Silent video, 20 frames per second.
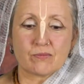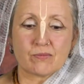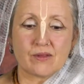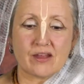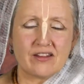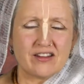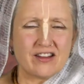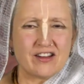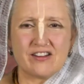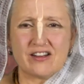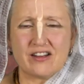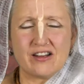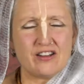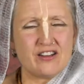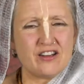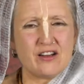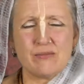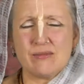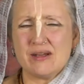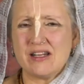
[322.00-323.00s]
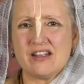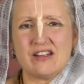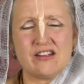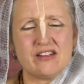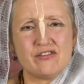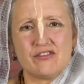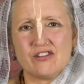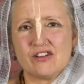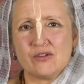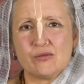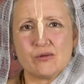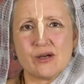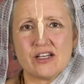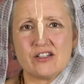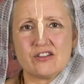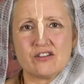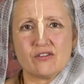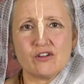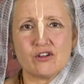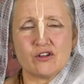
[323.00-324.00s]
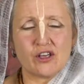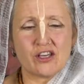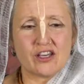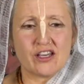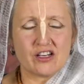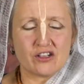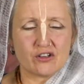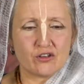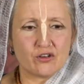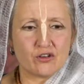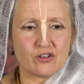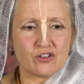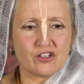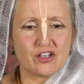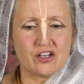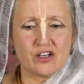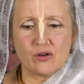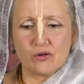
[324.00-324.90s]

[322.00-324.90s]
And there are many different ways of looking at God.